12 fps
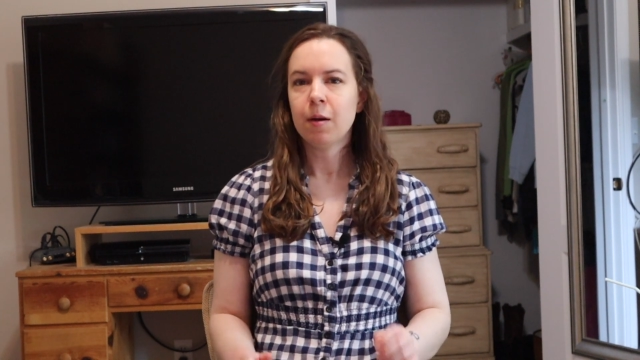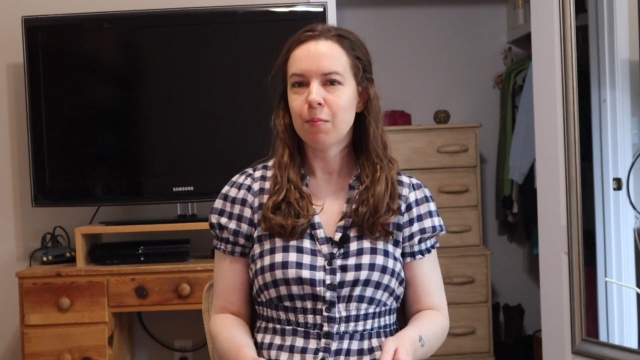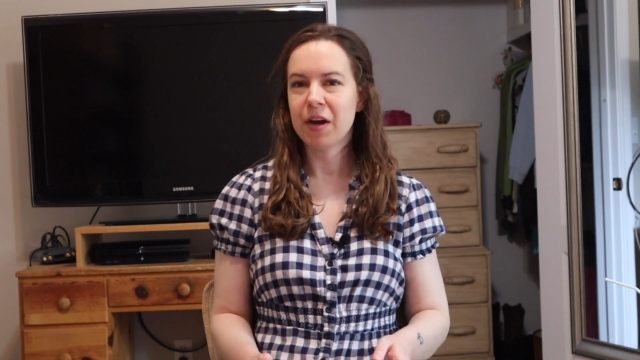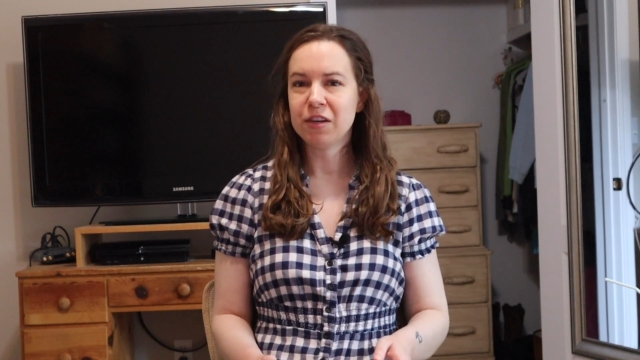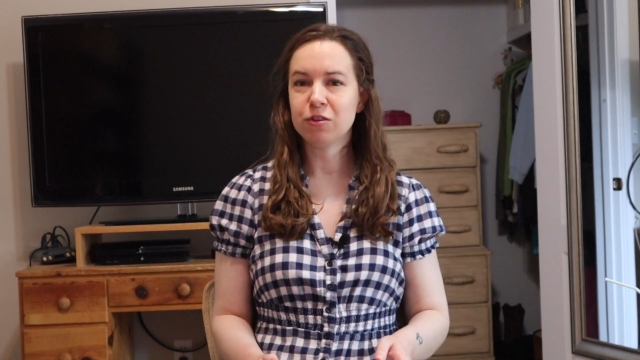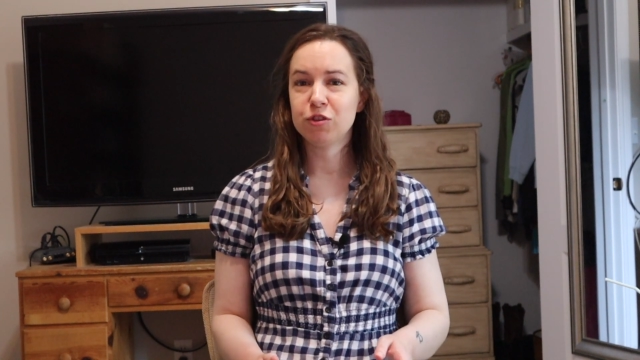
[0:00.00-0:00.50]

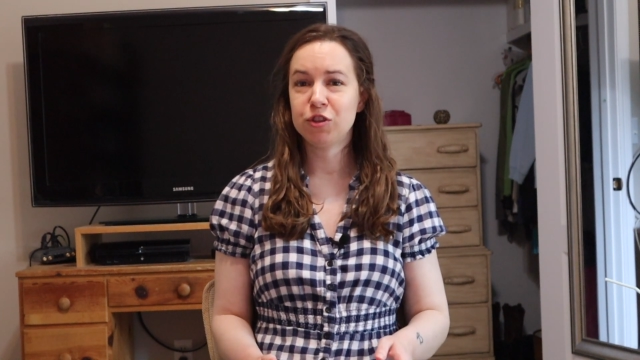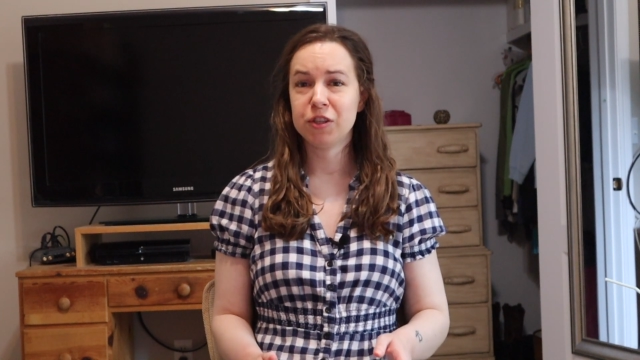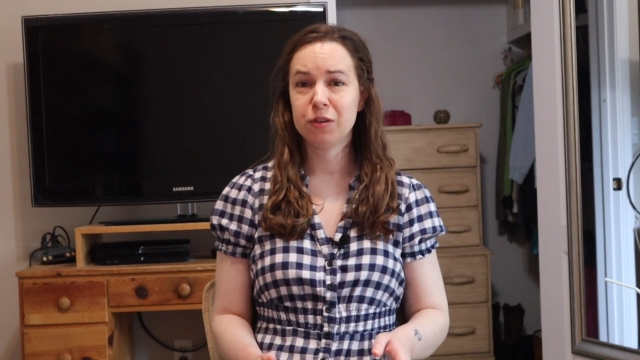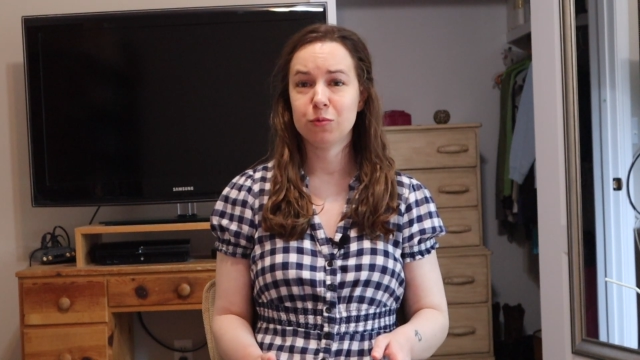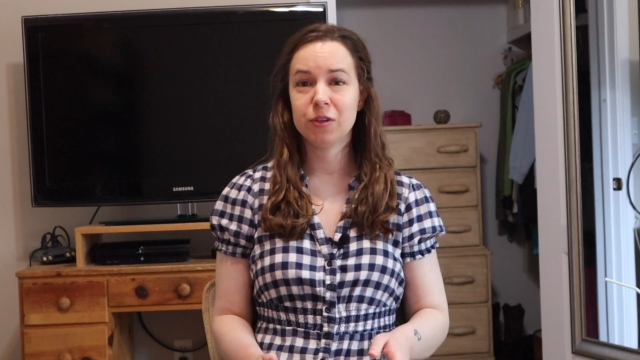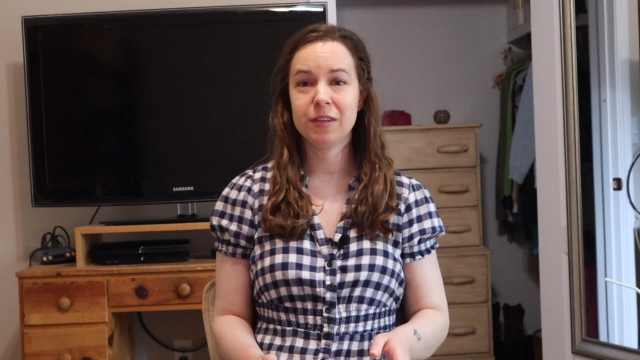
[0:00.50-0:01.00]
Michael
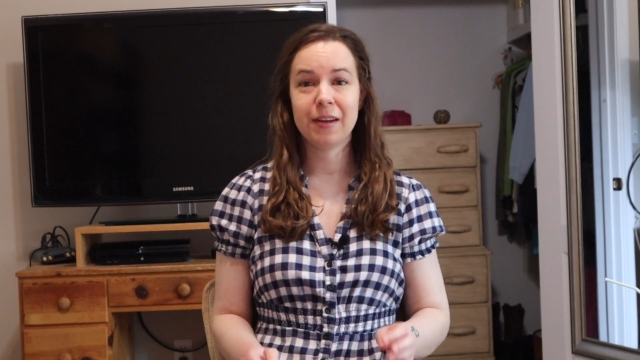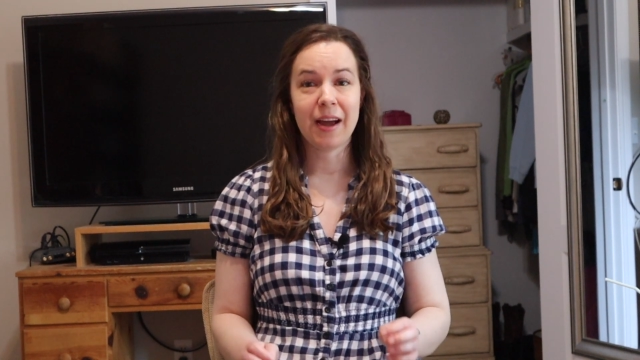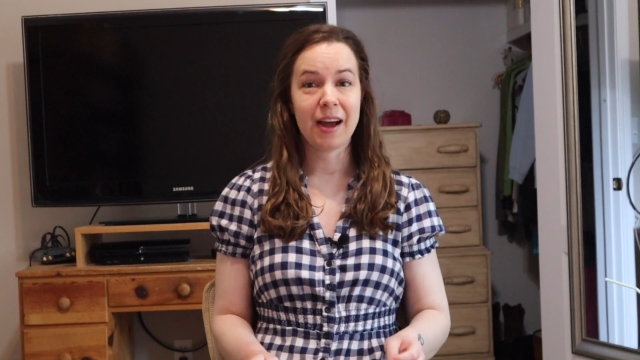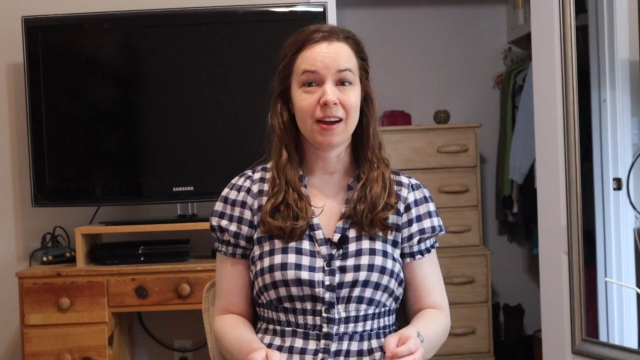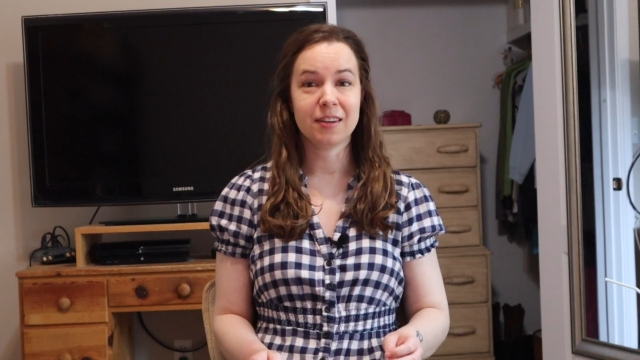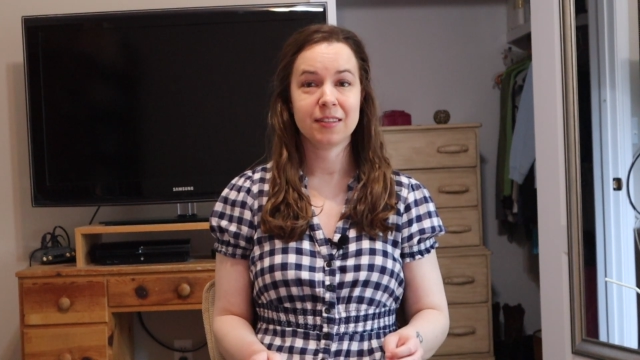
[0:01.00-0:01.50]
Chitwood
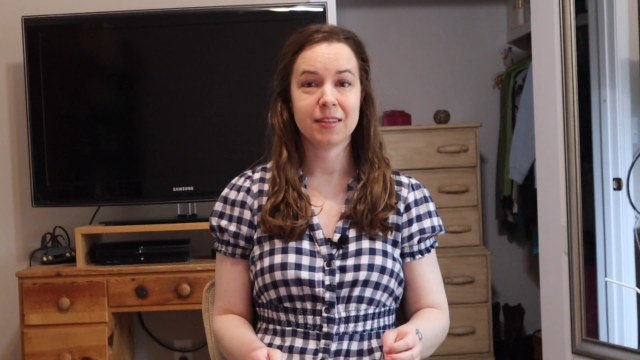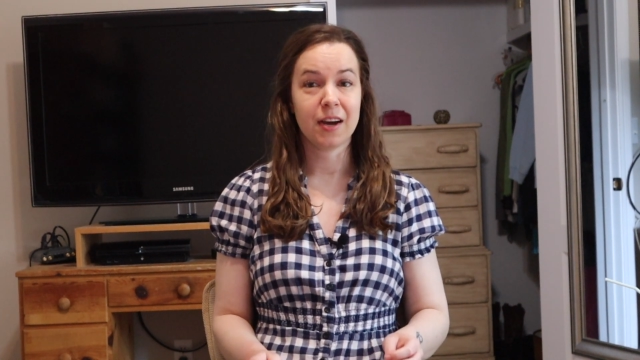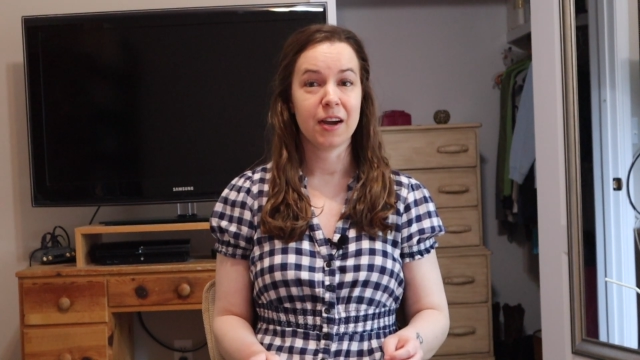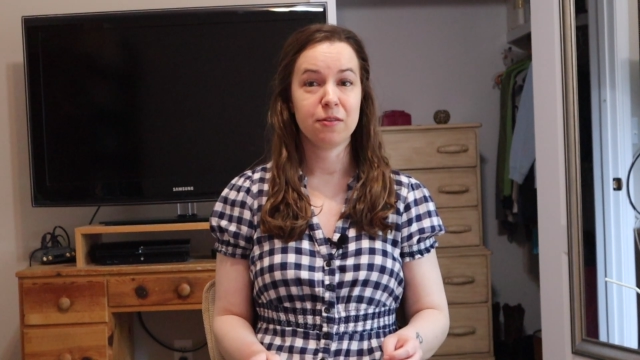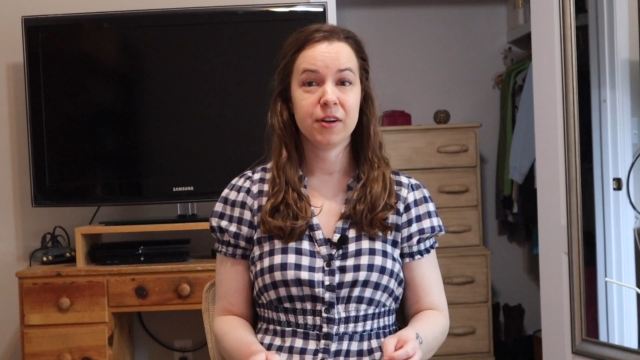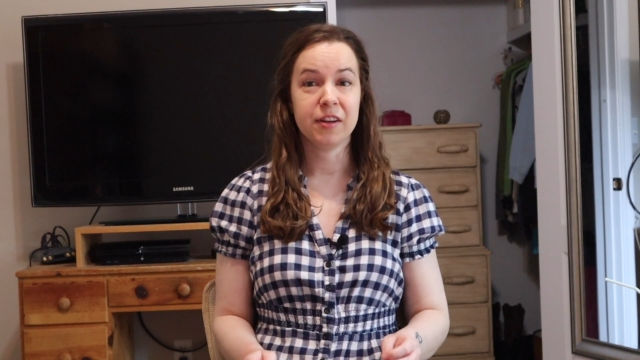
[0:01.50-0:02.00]
asked
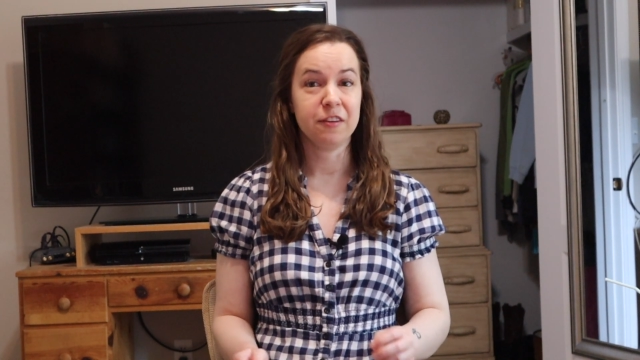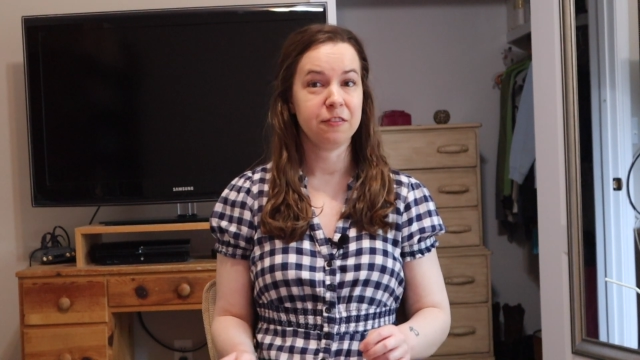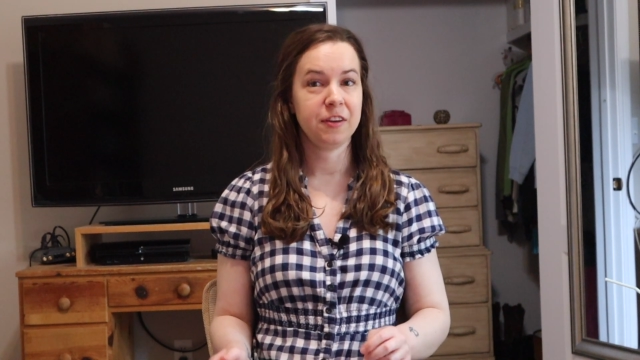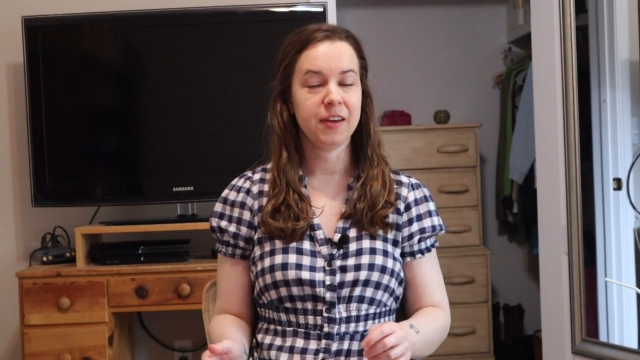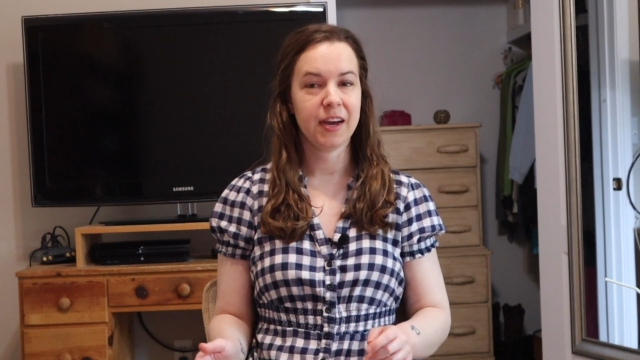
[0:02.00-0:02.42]
Ira if he